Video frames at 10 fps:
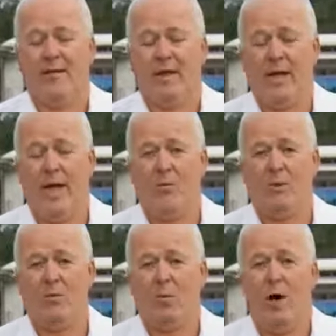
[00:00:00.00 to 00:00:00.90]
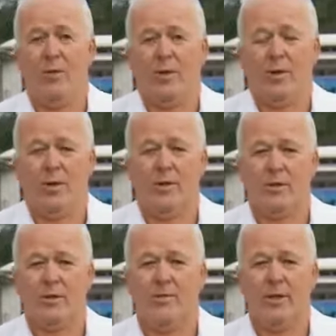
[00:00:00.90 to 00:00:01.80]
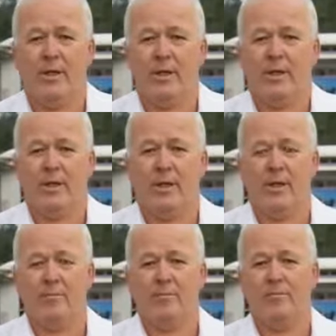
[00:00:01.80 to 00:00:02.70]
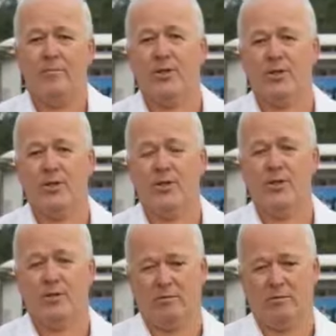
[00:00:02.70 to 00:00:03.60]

they're happy, why would the parents be concerned?